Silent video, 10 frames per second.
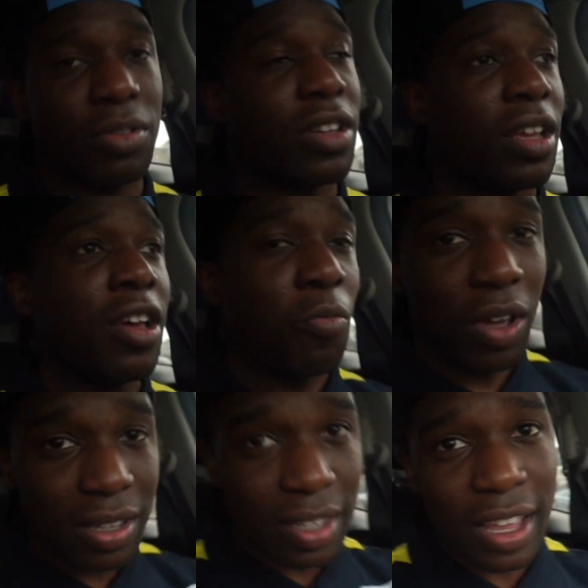and shit.
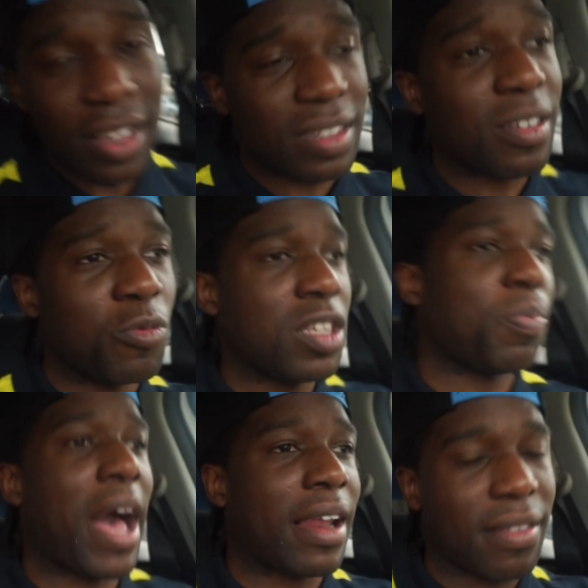We seen, we
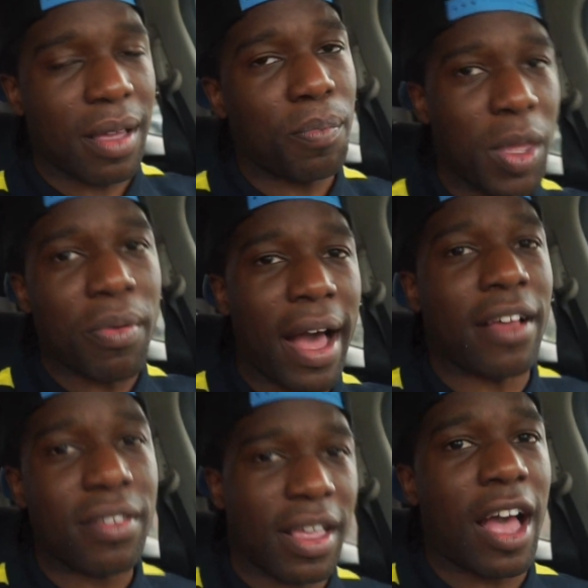spotted some people
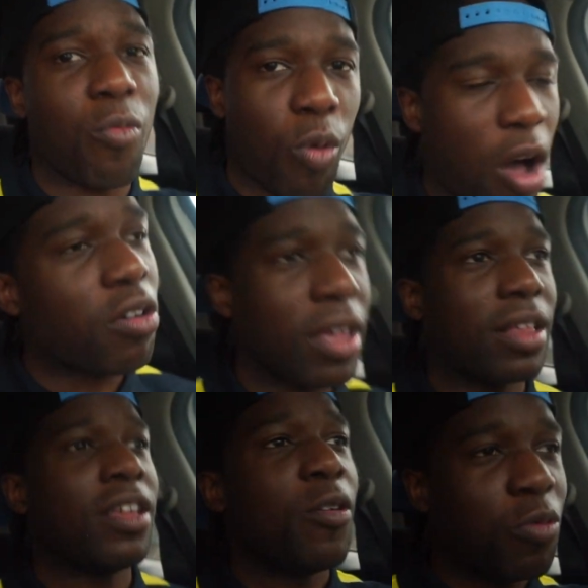outside
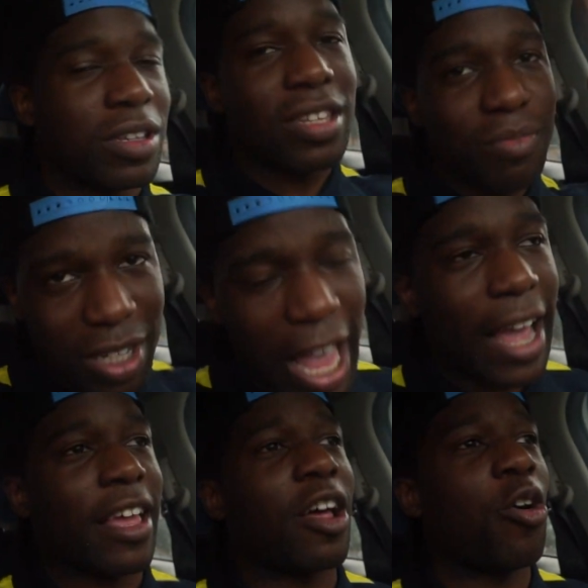walking with some
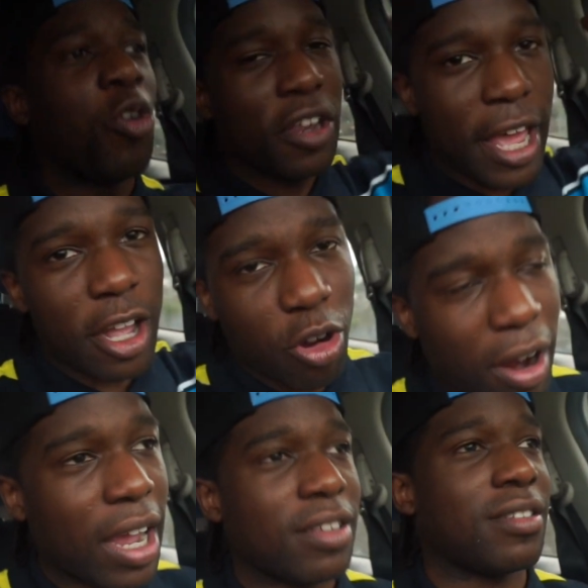jacket on. They
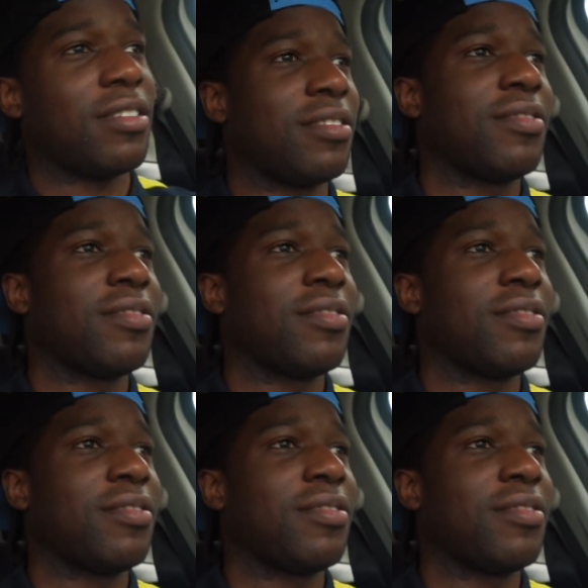crazy.